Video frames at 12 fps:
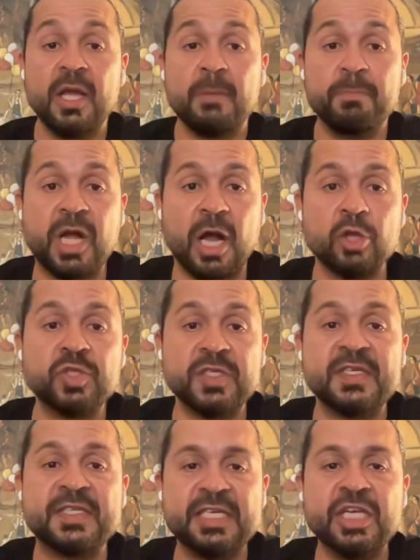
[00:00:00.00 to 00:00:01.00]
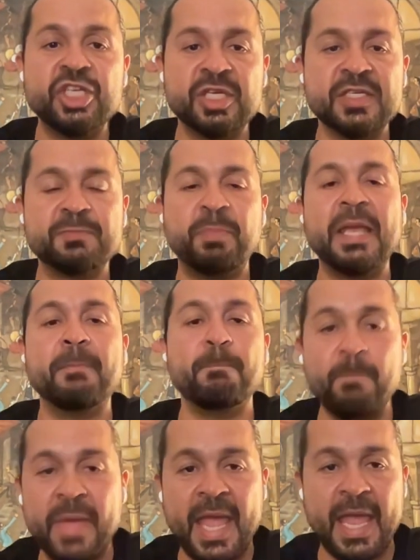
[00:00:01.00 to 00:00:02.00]
because the decisions
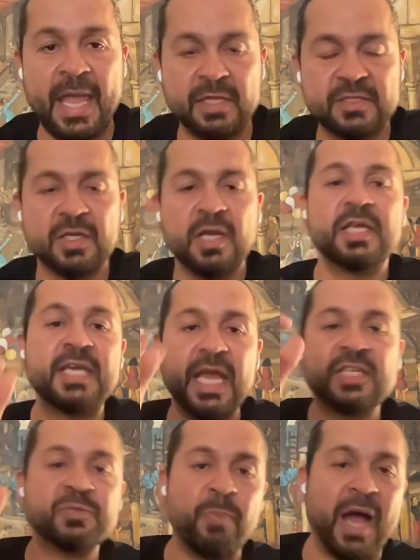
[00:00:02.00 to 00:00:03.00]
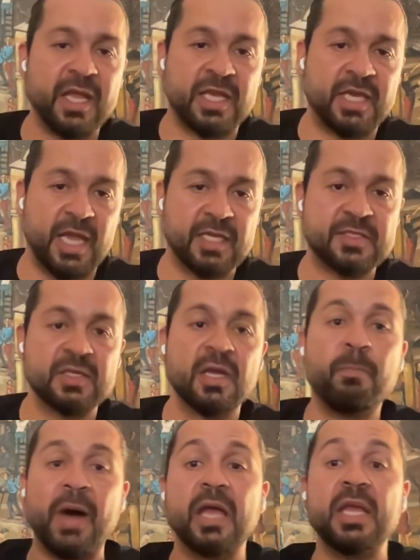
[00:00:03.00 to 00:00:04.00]
being made case by case
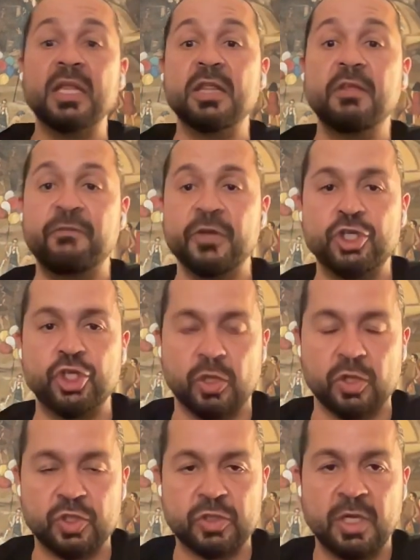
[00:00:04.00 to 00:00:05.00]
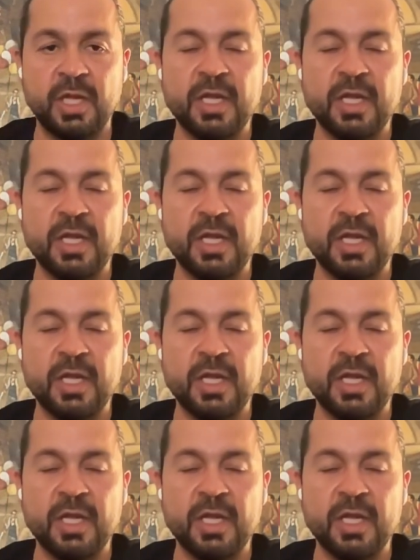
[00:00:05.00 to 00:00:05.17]
by individuals.